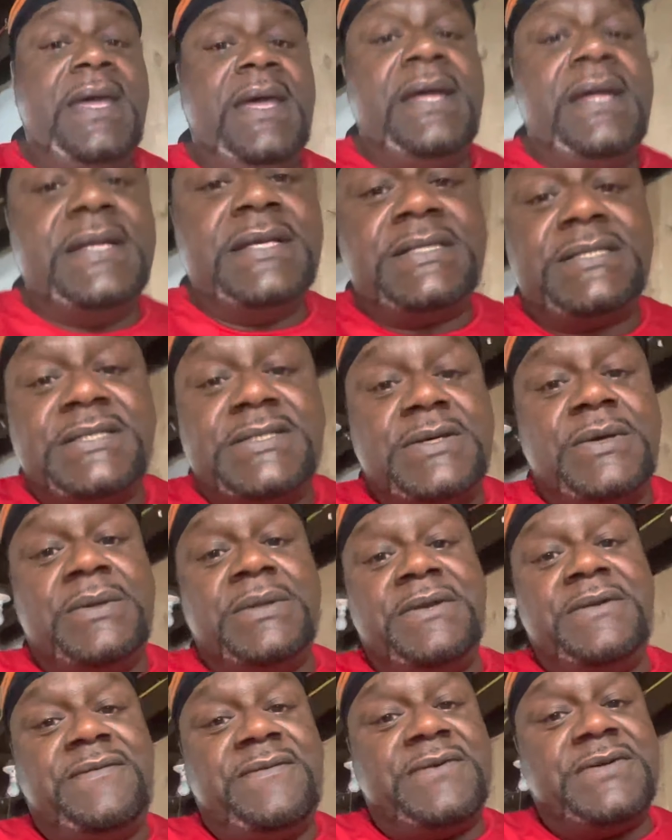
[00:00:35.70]
This is
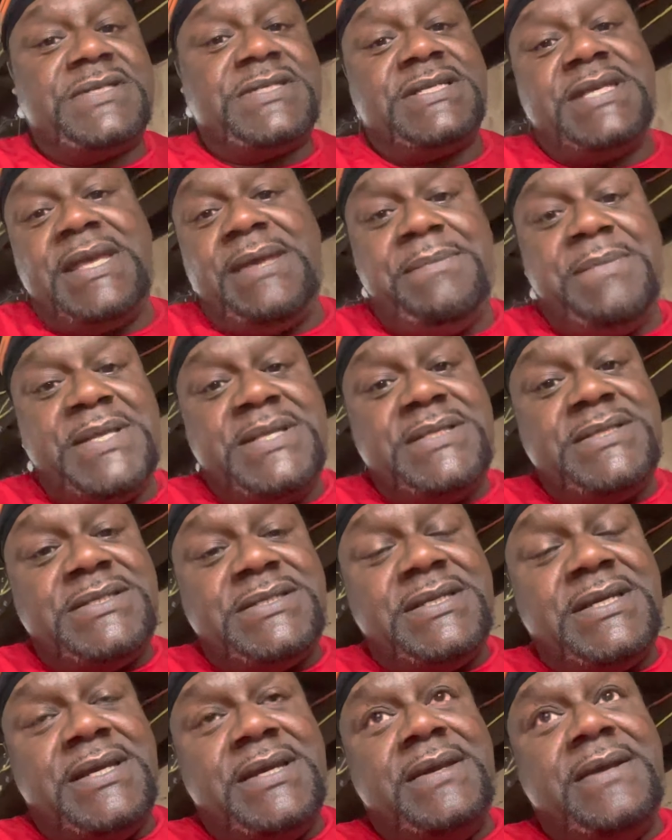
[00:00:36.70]
only for
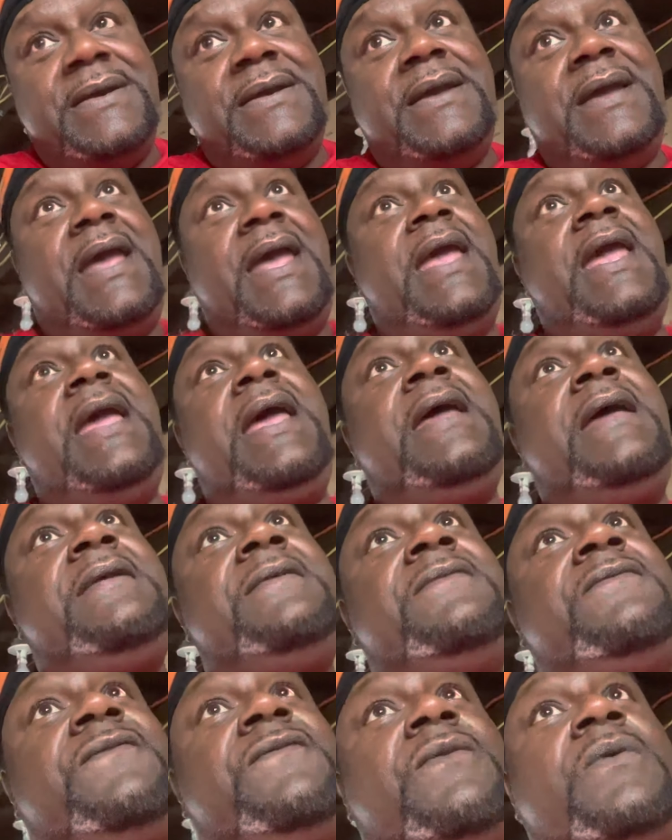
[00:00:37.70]
Siemens and
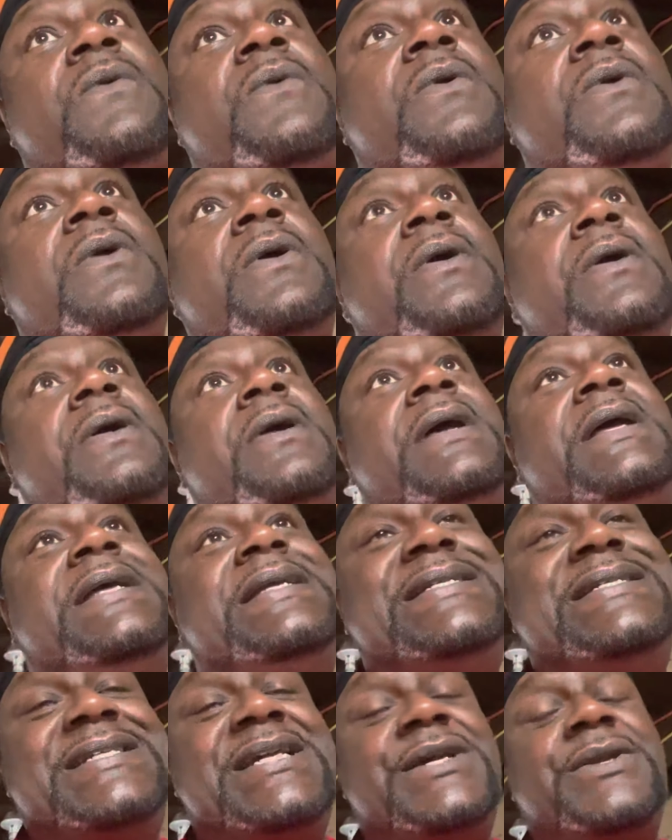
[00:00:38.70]
for
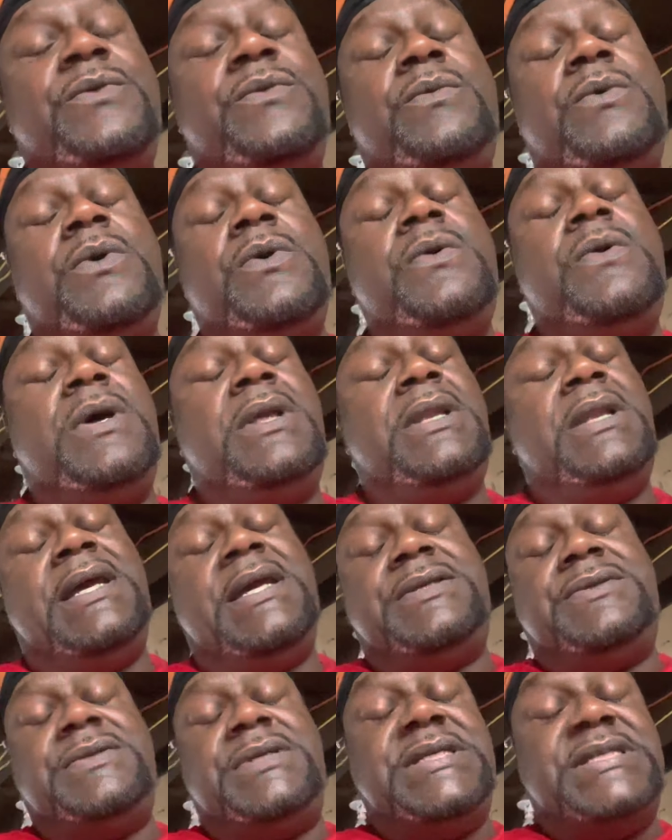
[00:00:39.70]
General
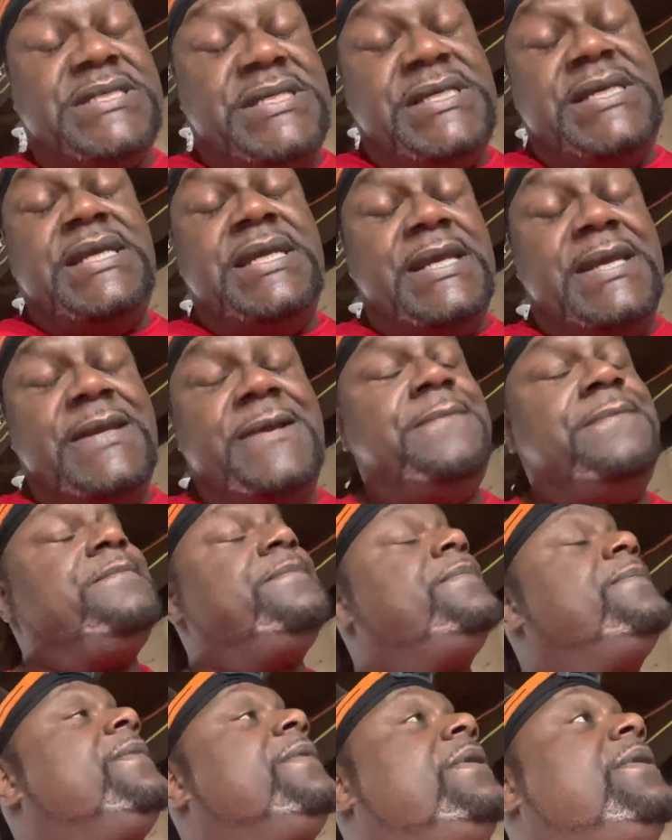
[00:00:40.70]
Electric, GE.
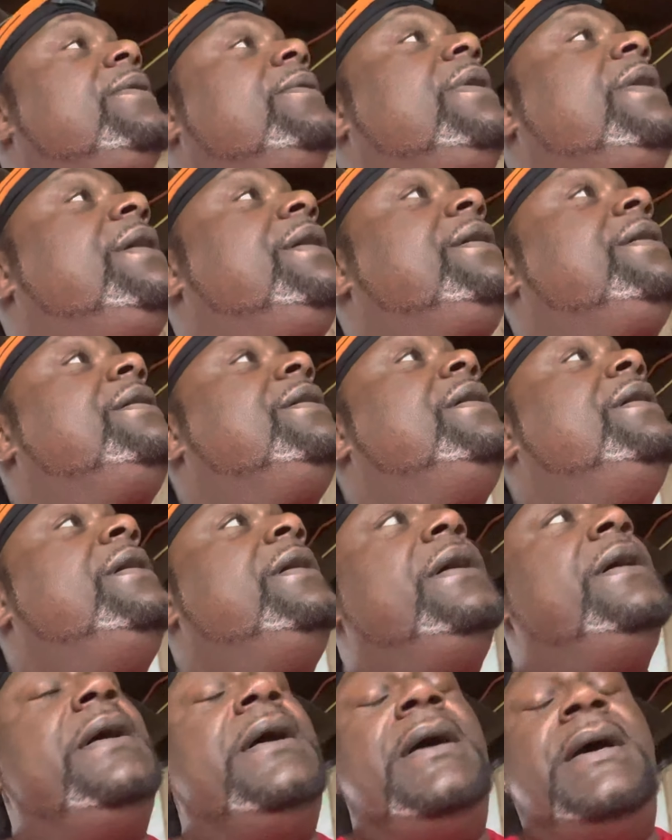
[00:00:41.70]
Okay.
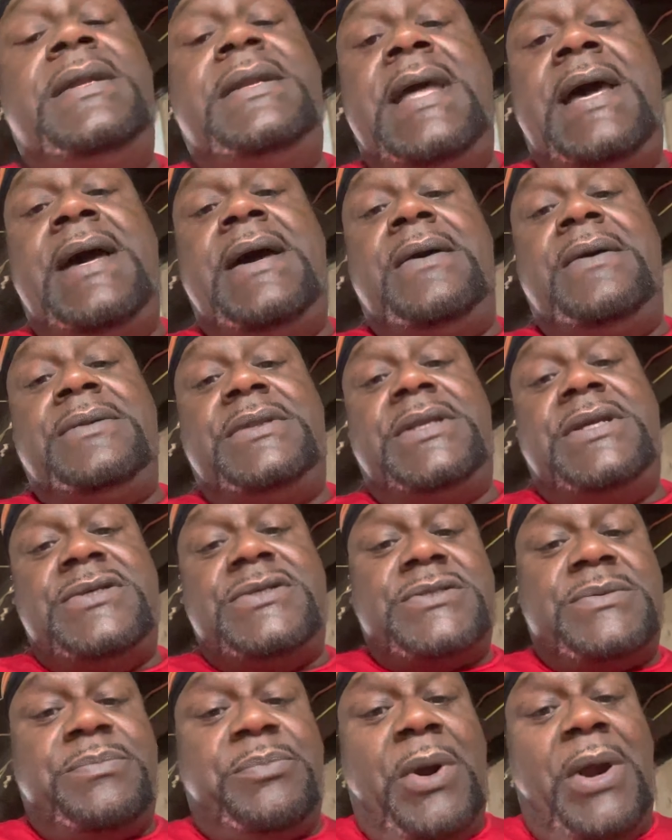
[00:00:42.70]
Now,
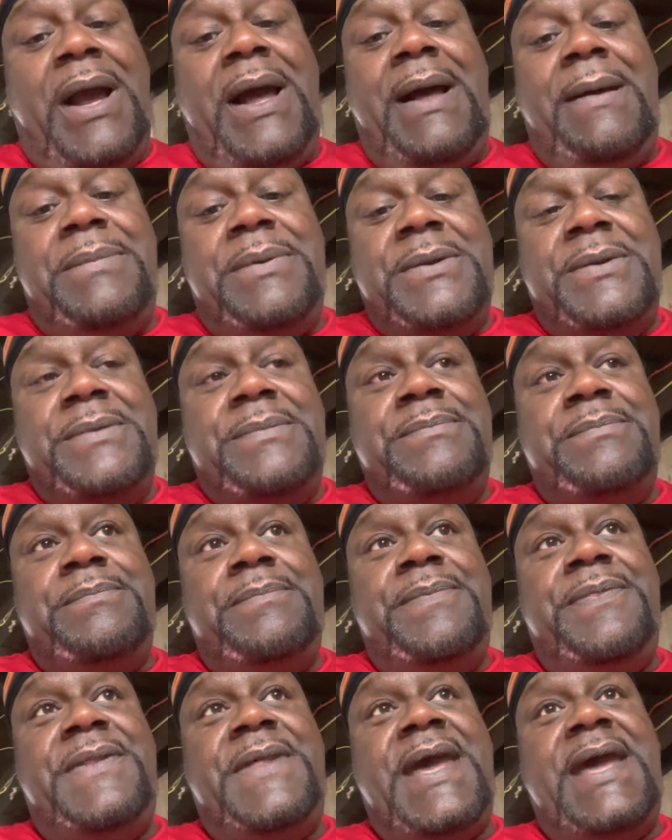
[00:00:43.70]
there's a problem
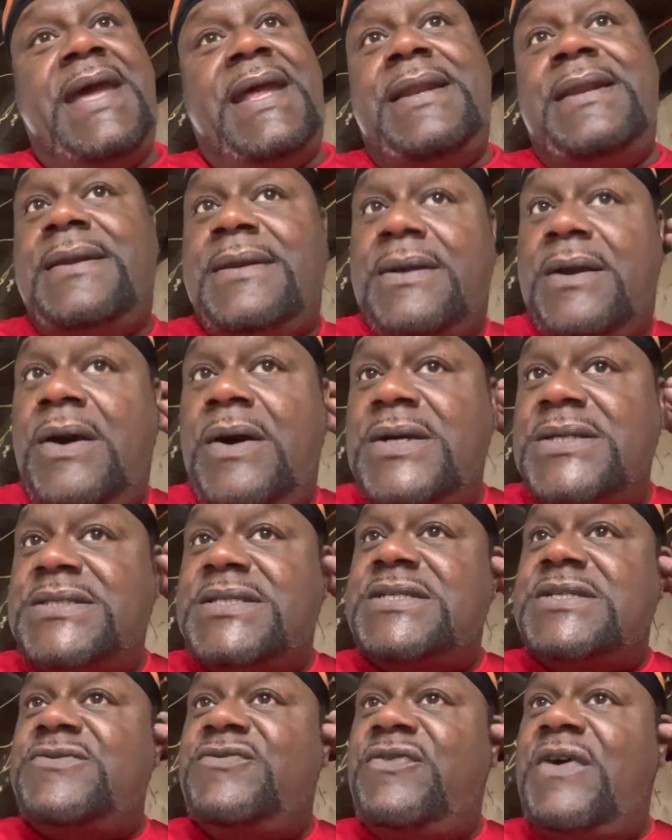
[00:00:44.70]
that
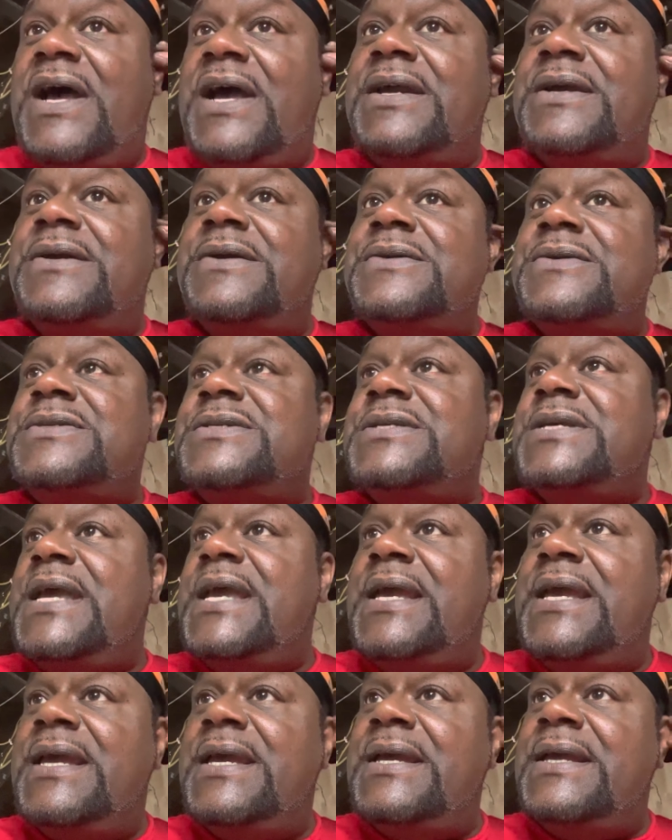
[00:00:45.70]
causes fires,
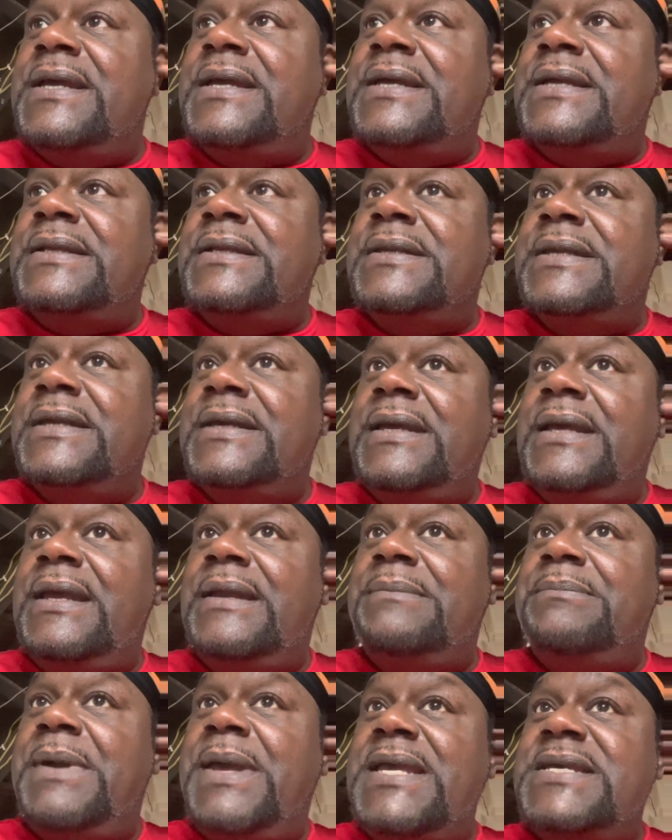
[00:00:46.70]
and
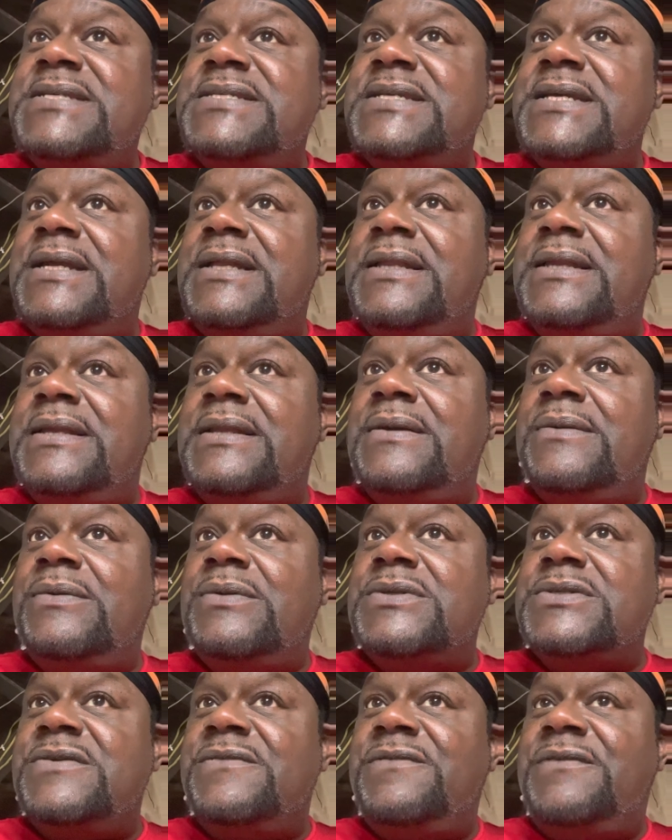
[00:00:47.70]
there
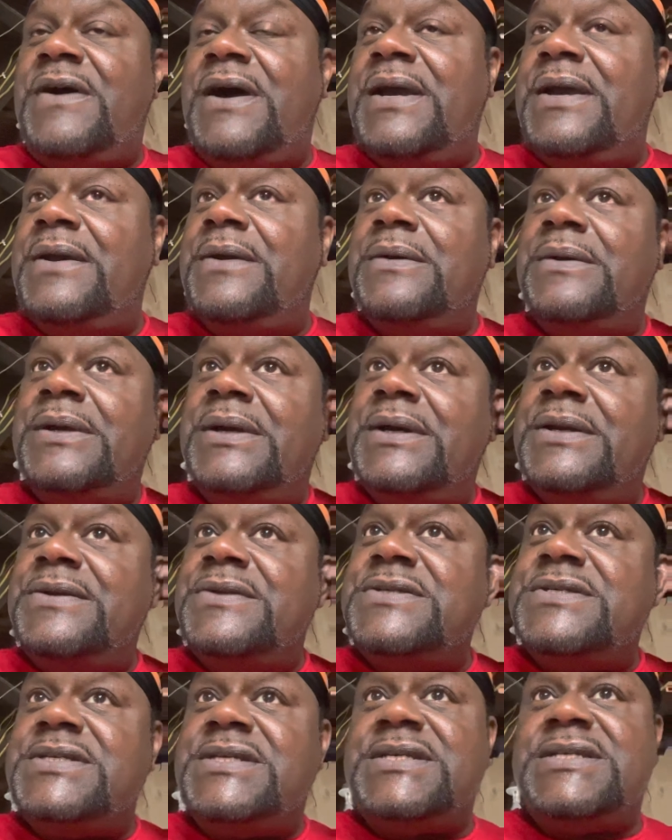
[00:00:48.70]
was a fire on
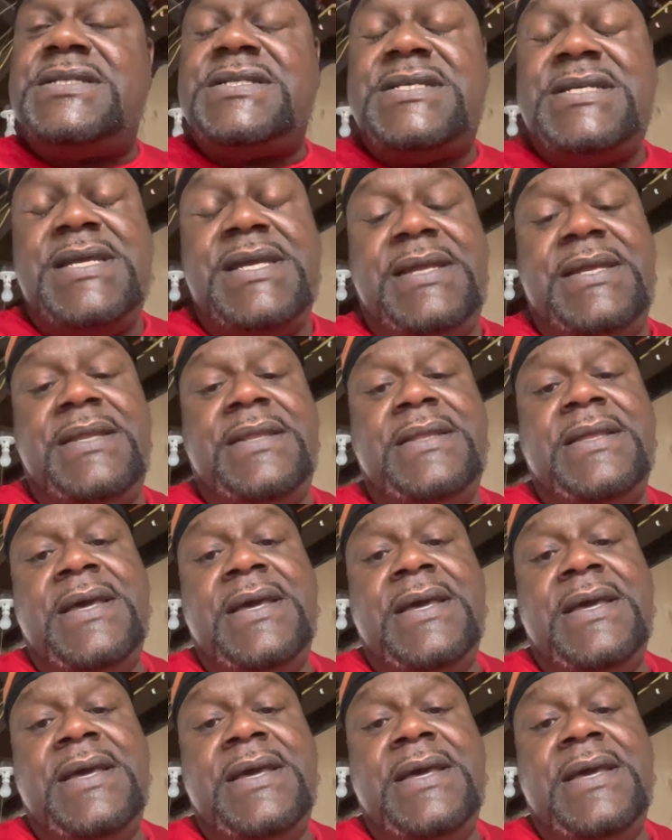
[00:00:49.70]
116th